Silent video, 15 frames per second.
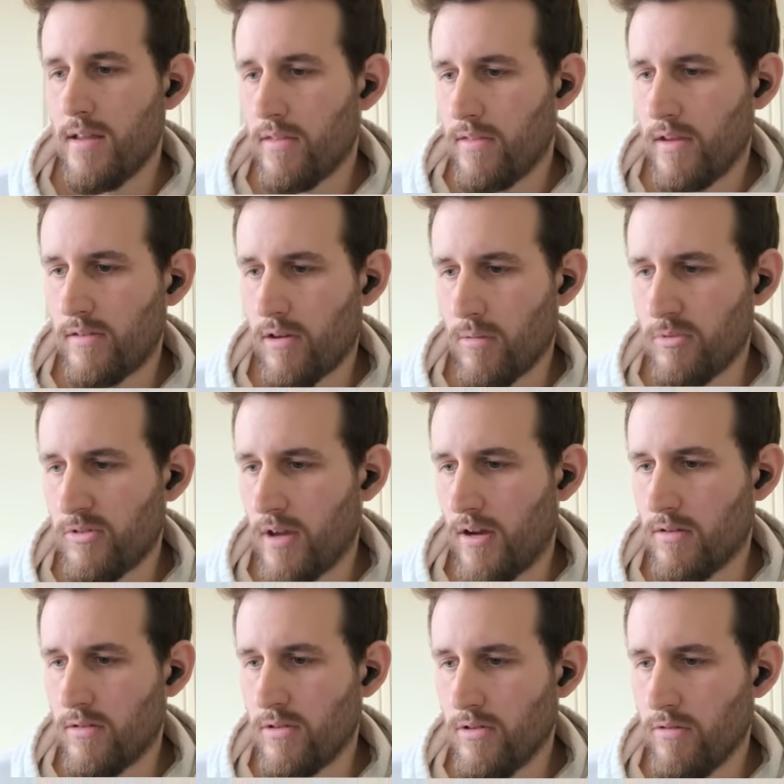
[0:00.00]
This comes
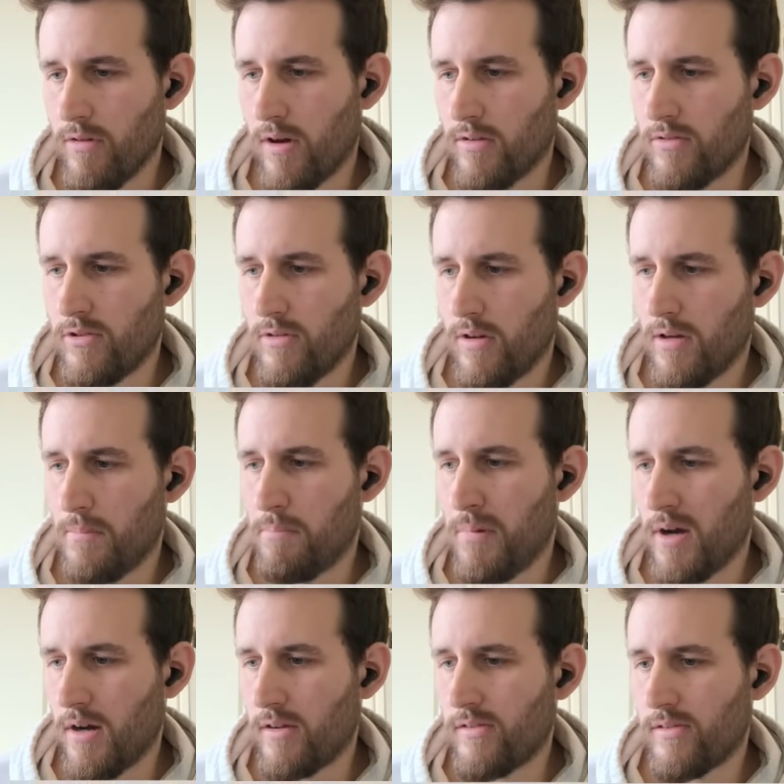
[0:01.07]
down to around
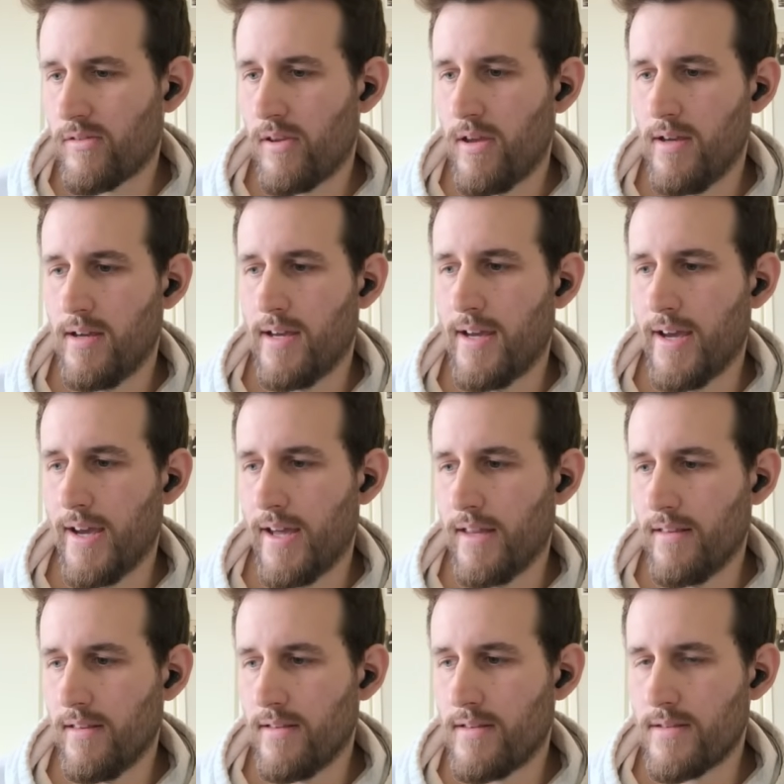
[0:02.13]
$200,
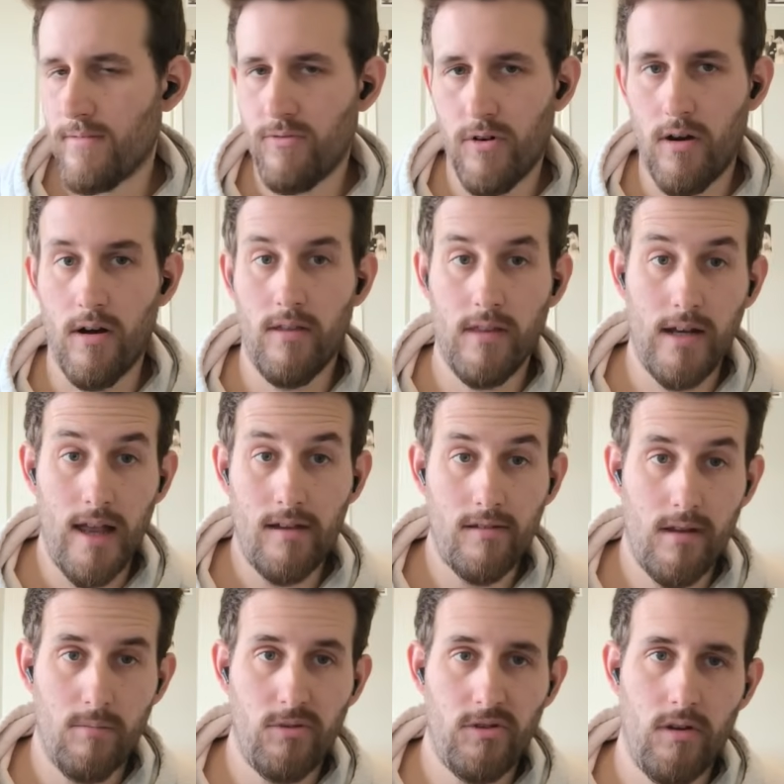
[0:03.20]
and for the
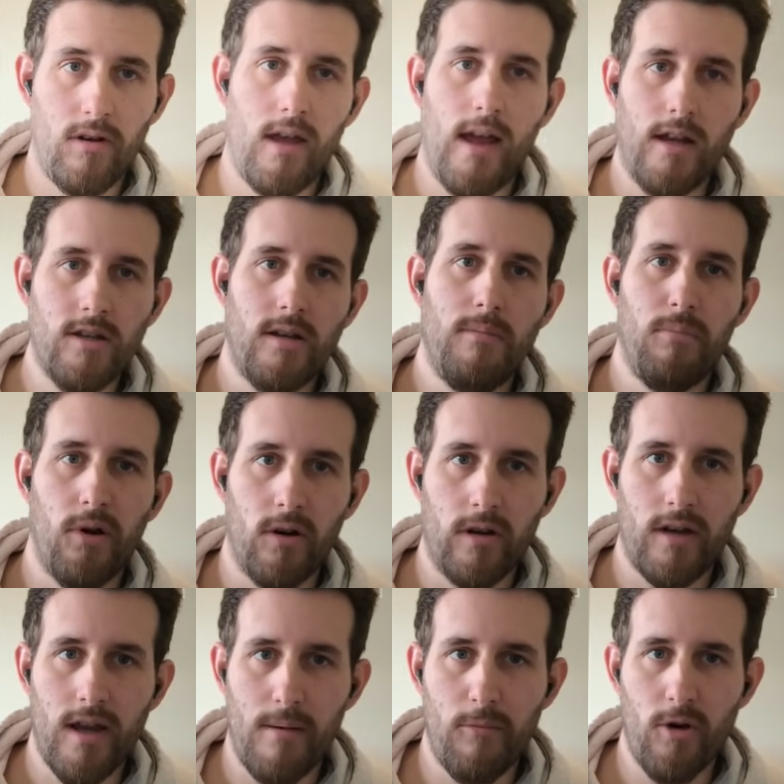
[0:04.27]
last episode I actually bought a
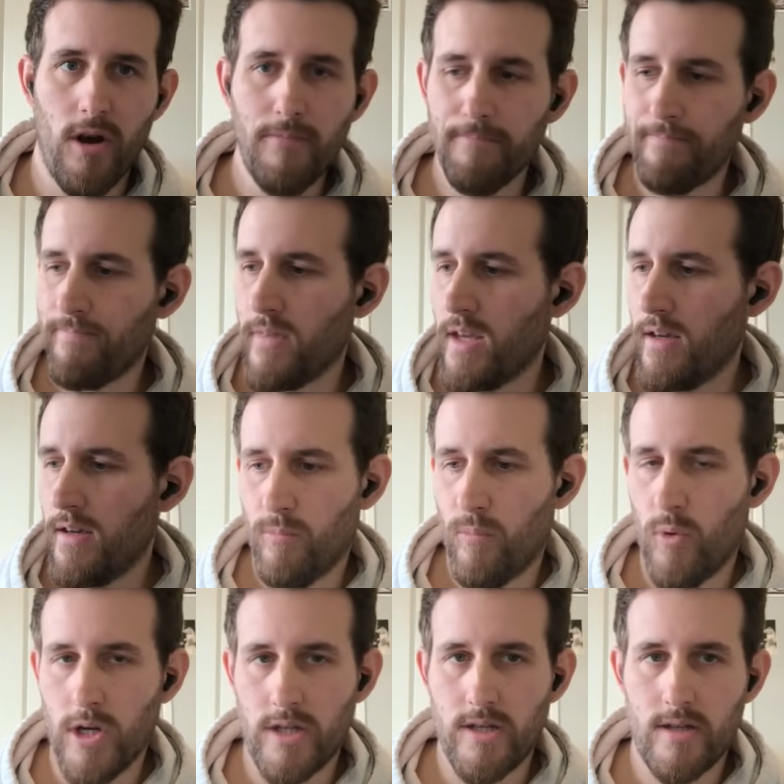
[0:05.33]
camera,
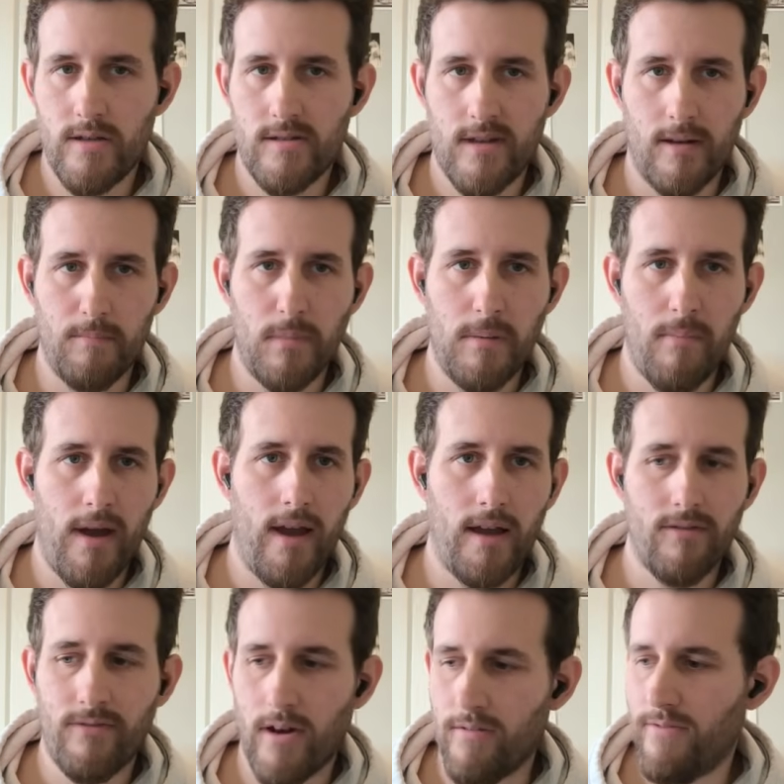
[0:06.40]
which set me back
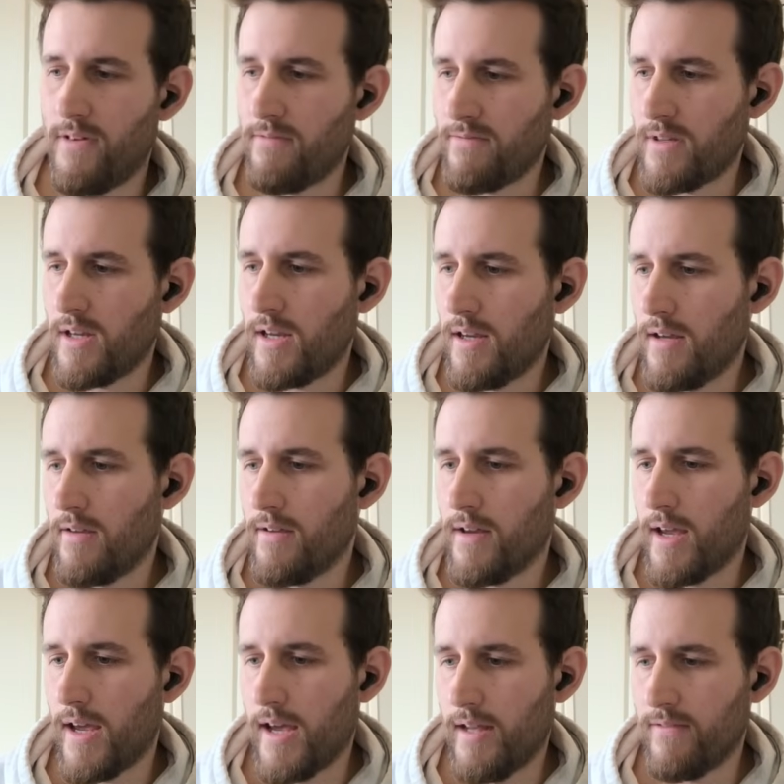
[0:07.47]
$550,
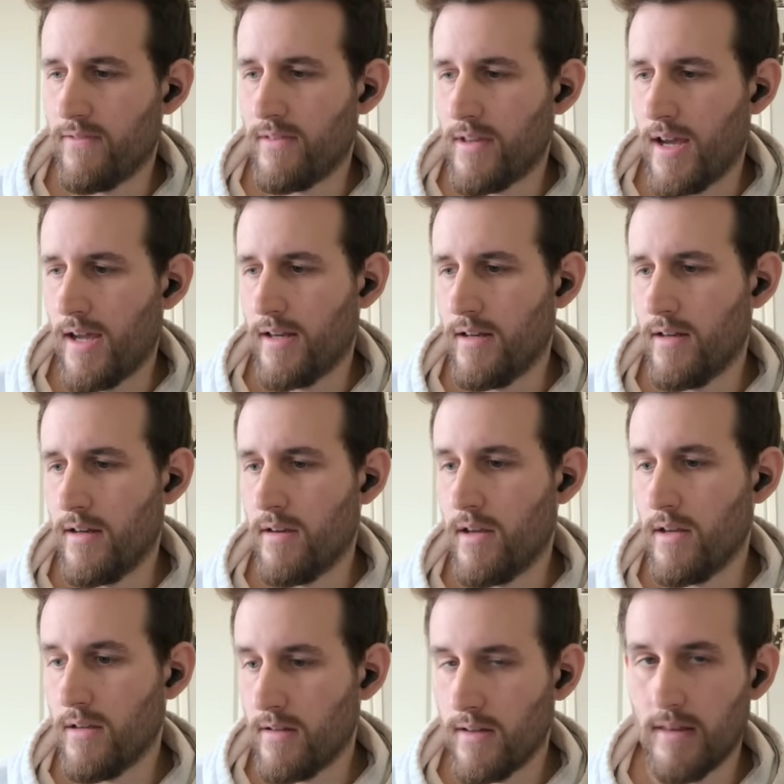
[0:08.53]
and
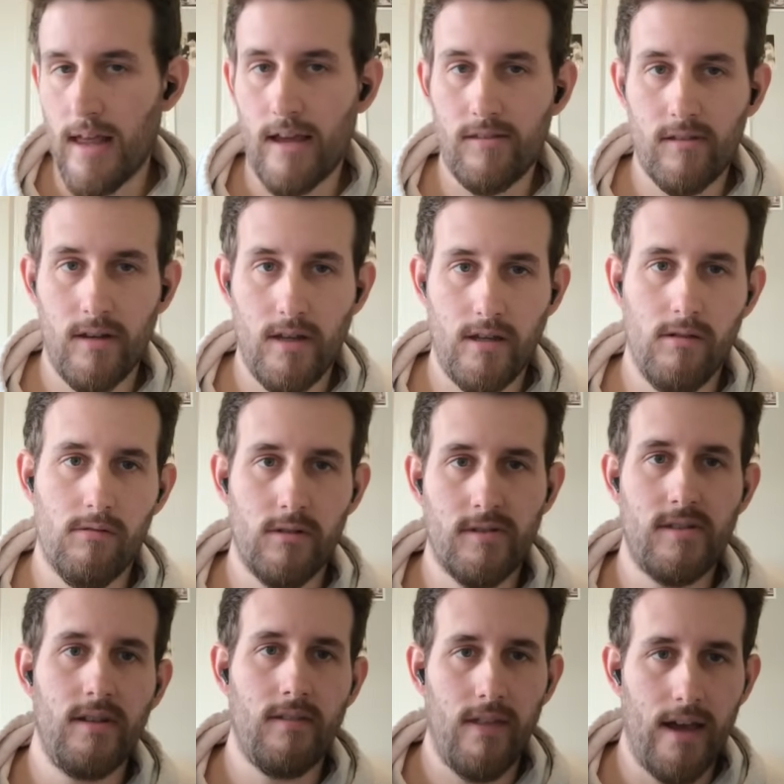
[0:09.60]
then lastly you will
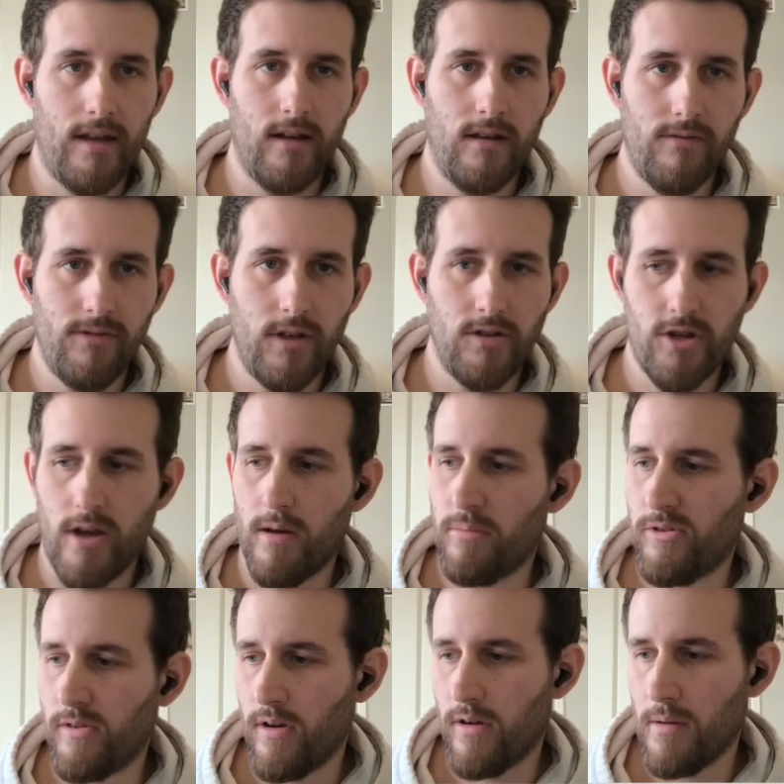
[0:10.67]
see that in a future
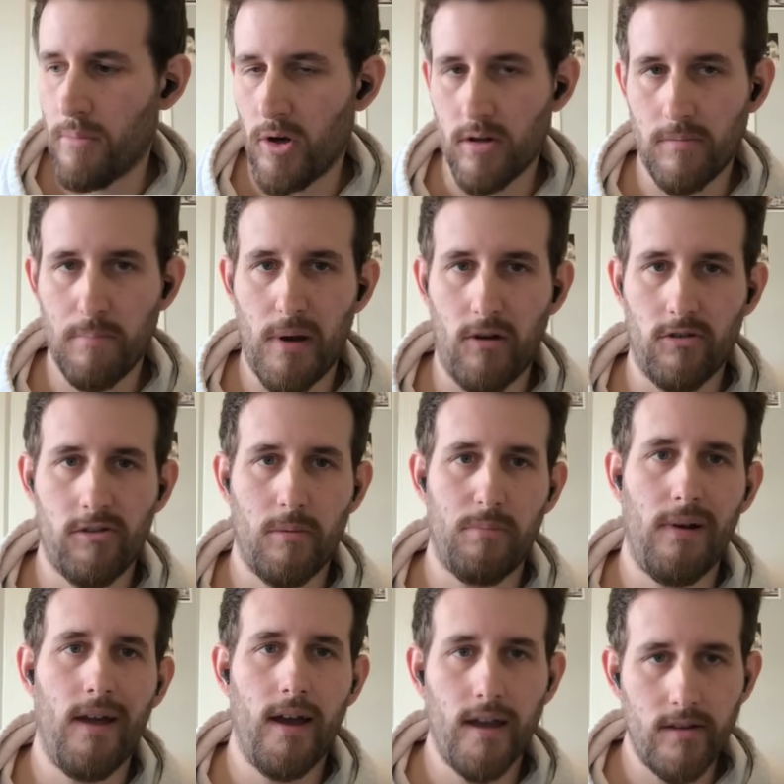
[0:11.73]
episode about a power
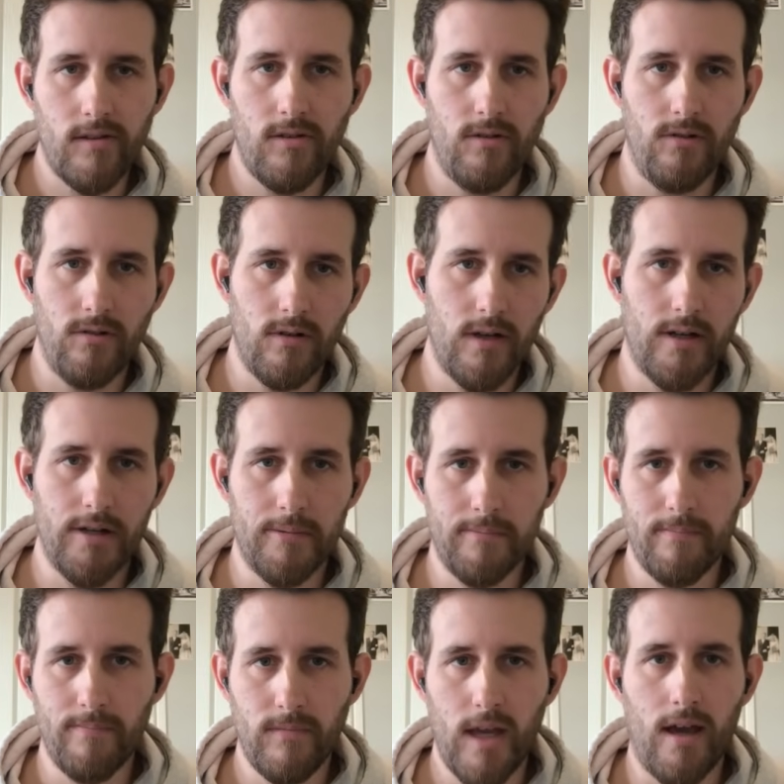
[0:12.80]
supply to
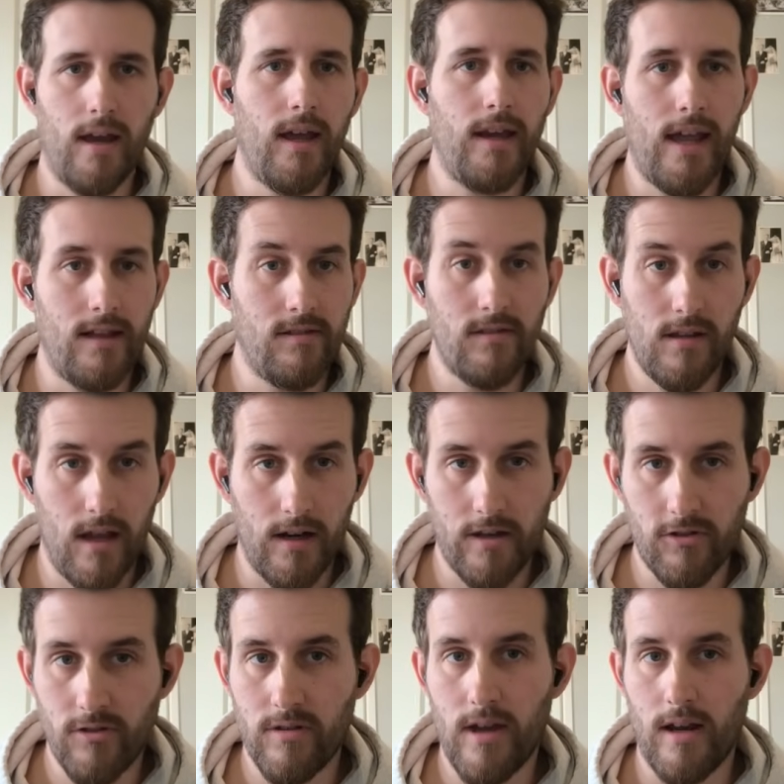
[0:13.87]
enhance the
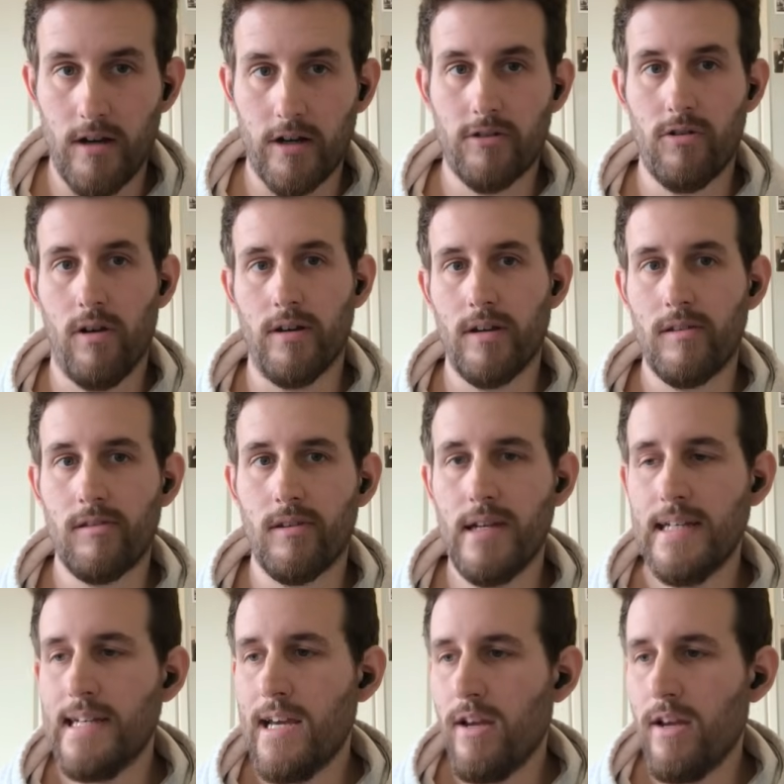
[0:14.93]
electronics.